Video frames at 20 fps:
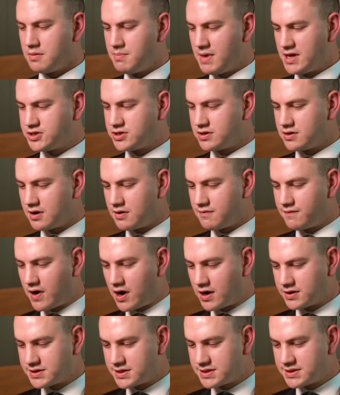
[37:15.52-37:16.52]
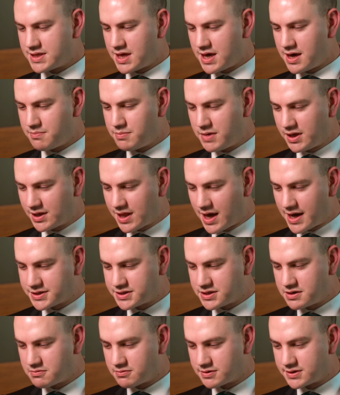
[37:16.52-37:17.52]
You mentioned advisors there. Mid
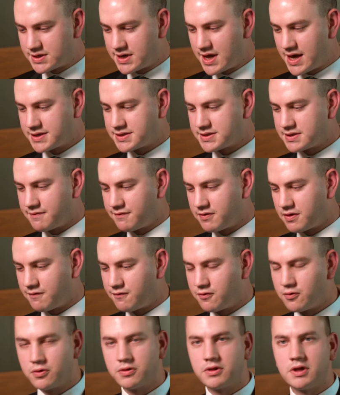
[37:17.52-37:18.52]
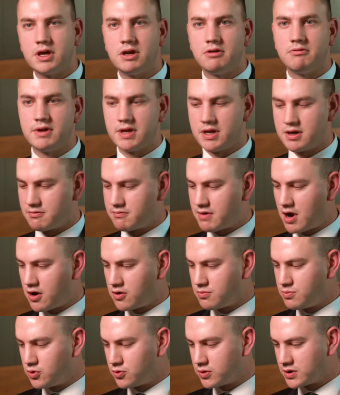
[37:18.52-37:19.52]
last year it was announced that for the fourth year in a
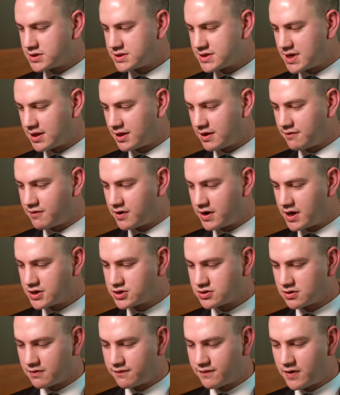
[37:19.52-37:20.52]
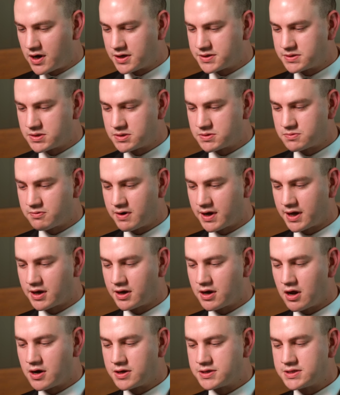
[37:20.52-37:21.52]
row, Morgan Stanley Financial Advisors
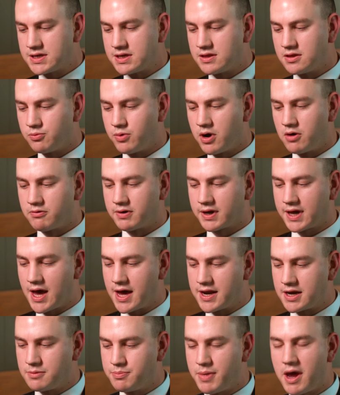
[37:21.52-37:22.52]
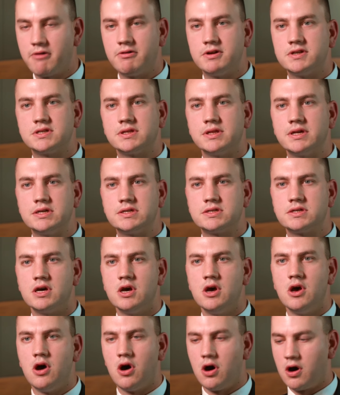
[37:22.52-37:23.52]
recognised in the well-regarded Barron's list
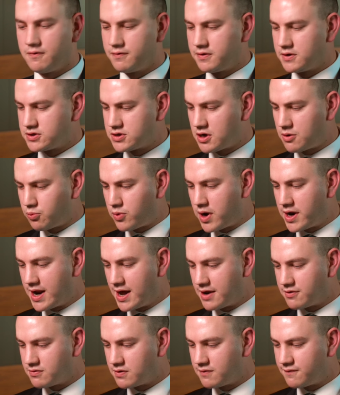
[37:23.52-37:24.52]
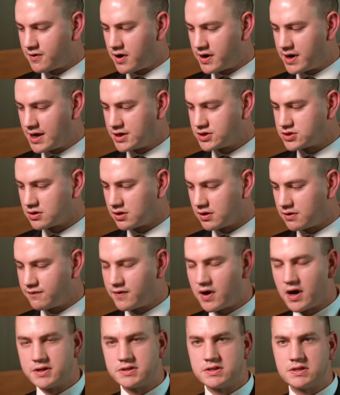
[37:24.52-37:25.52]
of the top 100 financial
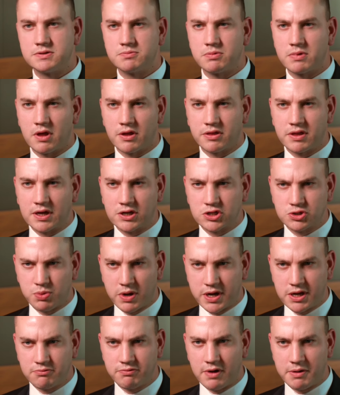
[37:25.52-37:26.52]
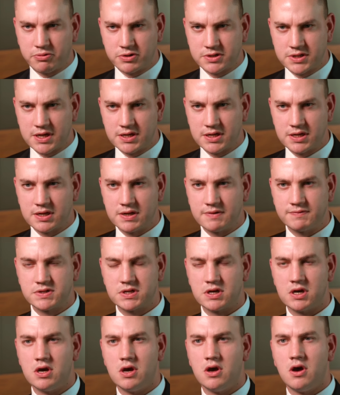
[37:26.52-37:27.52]
advisors, with I think 20 representatives
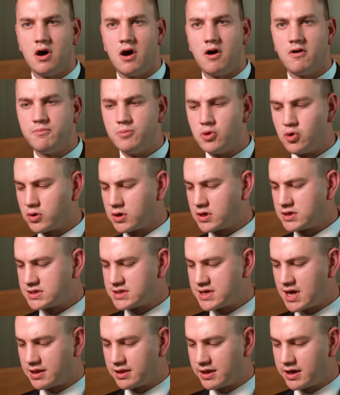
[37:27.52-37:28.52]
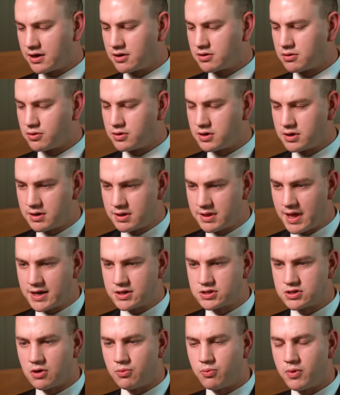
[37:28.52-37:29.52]
of Morgan Stanley included in
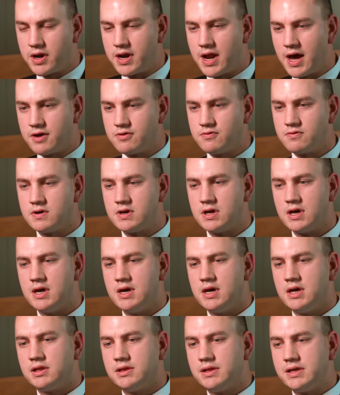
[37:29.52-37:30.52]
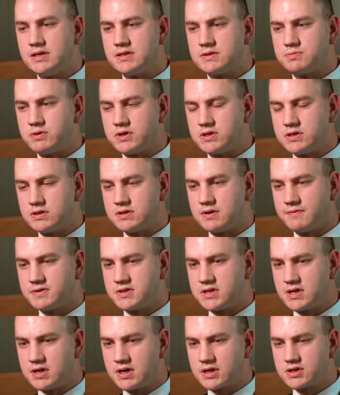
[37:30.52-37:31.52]
that top 100 list, which is
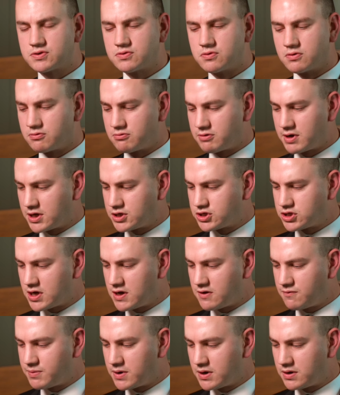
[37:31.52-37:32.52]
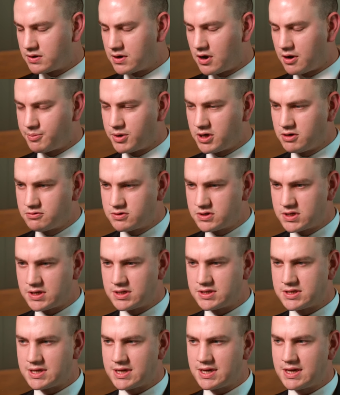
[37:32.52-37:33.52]
obviously an extraordinary achievement. I'd be
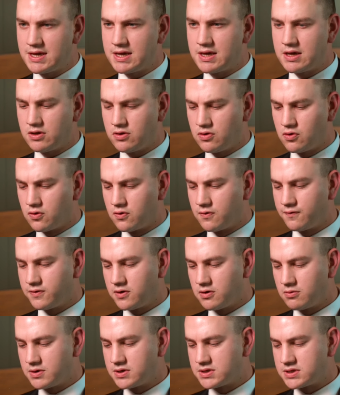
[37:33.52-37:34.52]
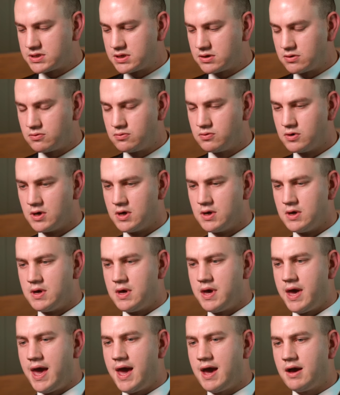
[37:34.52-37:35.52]
interested to hear your view as to
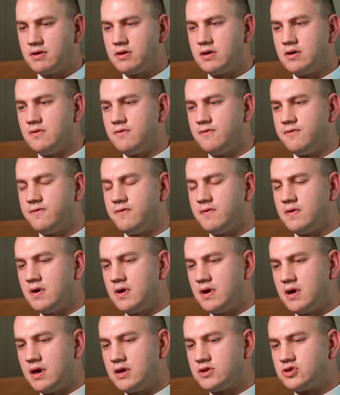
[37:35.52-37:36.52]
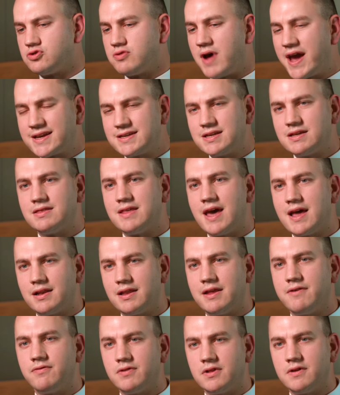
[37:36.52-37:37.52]
how you've attracted that
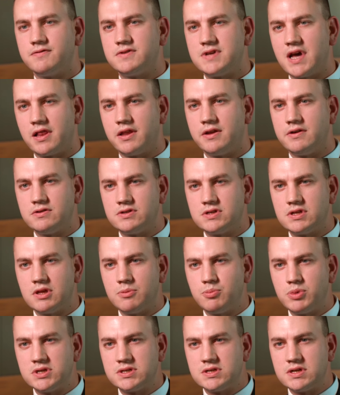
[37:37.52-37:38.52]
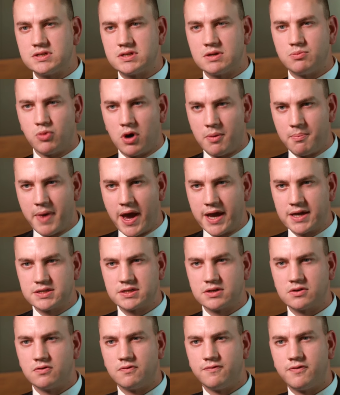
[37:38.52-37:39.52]
level of talent to the business and what makes
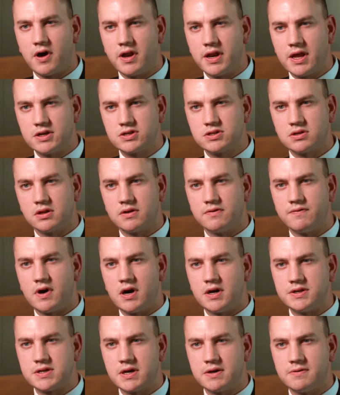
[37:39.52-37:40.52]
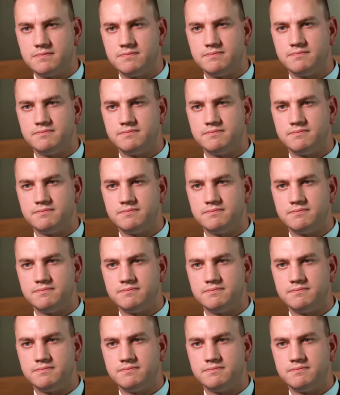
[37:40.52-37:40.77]
a good financial advisor.